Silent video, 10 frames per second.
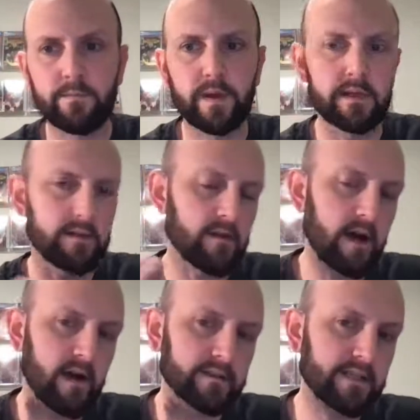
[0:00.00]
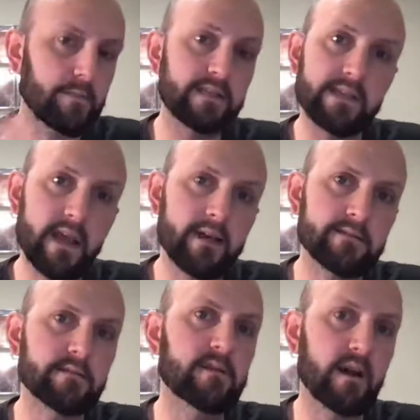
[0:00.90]
But
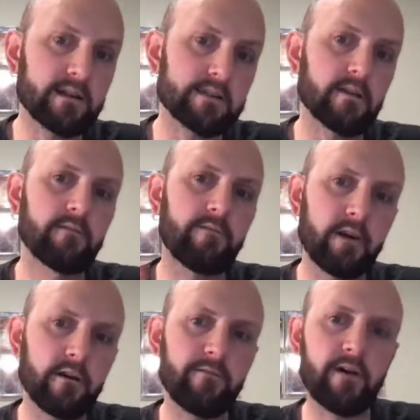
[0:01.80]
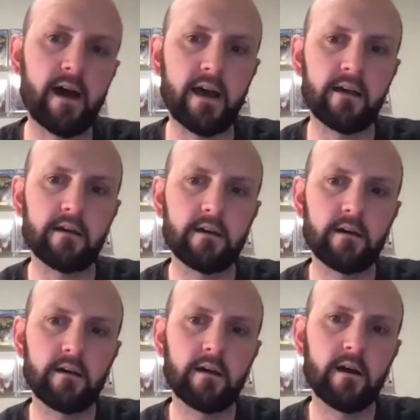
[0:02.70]
CBCS does verify.
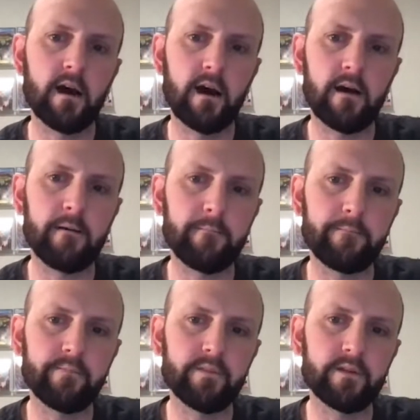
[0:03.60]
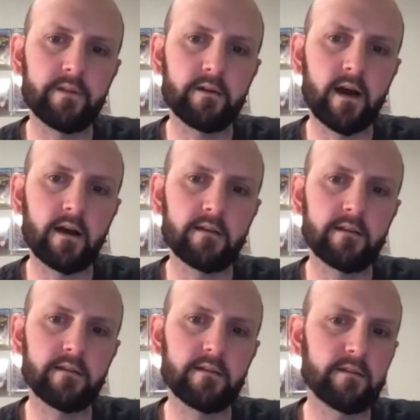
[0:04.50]
No,
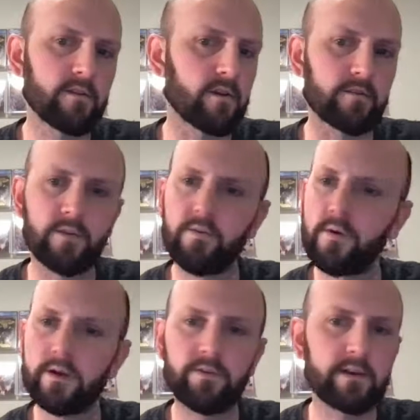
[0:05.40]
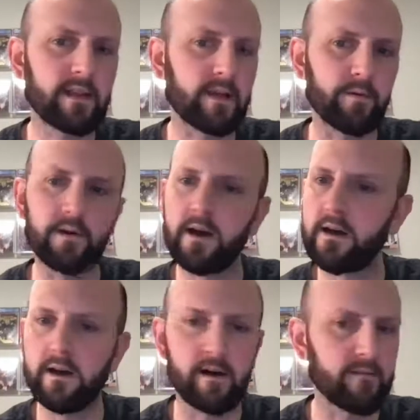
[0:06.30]
don't want a green label.
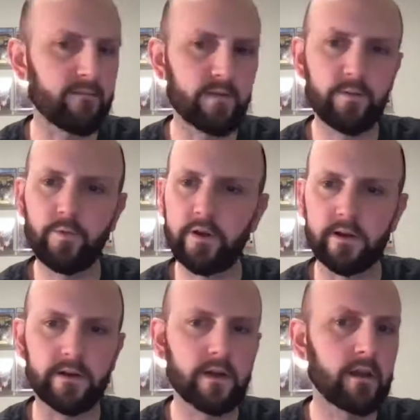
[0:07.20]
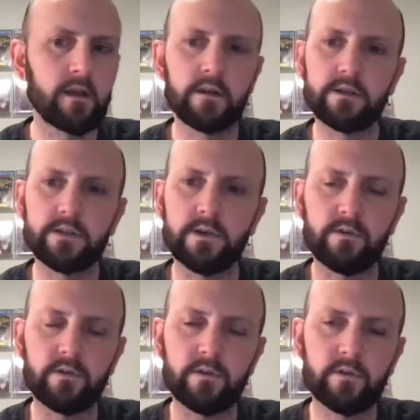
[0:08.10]
No bueno.
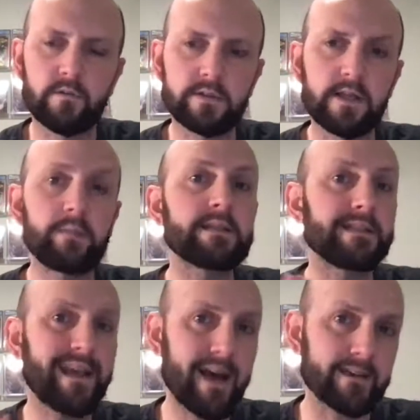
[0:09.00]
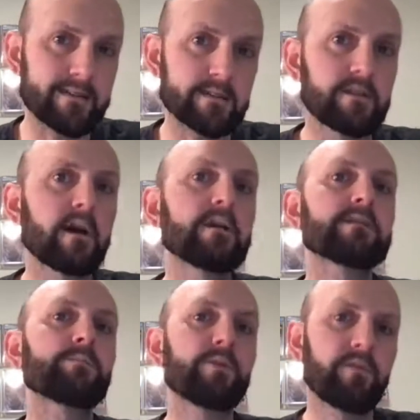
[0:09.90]
So CBCS
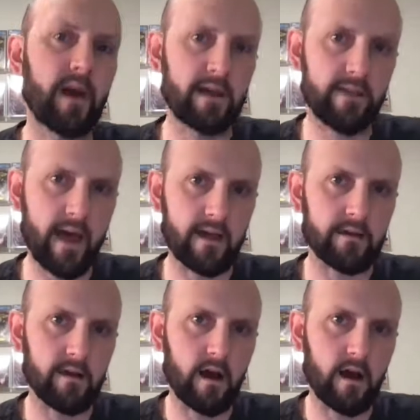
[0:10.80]
does provide that